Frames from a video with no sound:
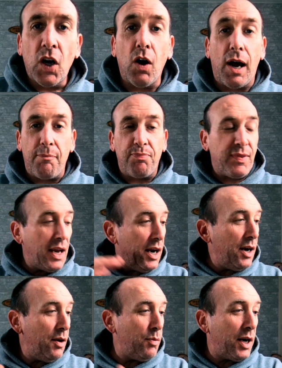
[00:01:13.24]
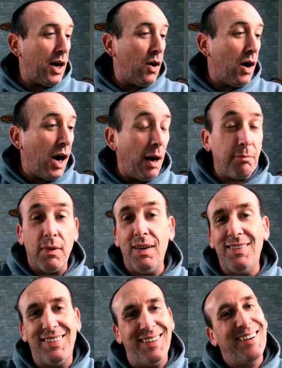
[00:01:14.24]
All right, here we go. I'm
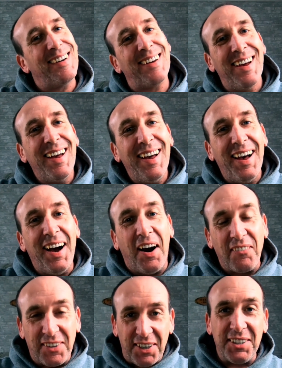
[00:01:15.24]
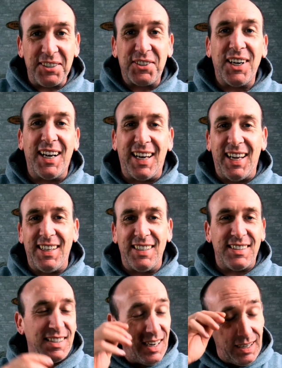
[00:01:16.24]
gonna try and get
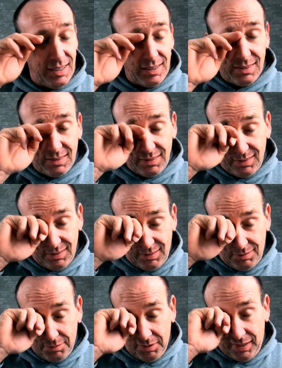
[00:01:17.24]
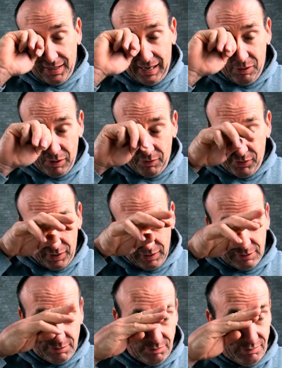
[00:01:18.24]
this done. However,
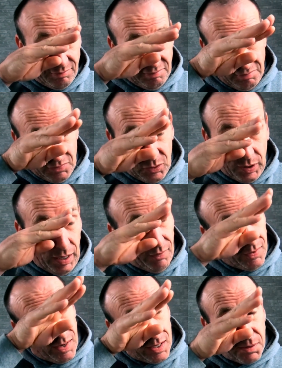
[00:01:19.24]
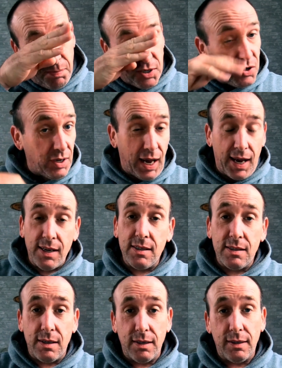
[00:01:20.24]
we have a special
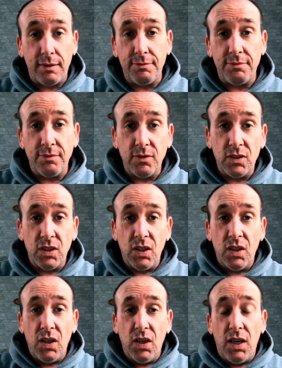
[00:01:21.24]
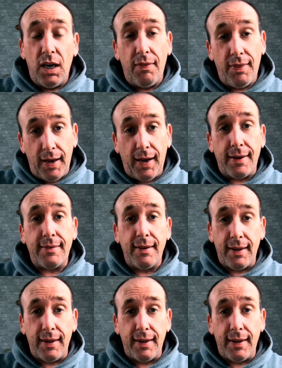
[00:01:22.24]
guest, and that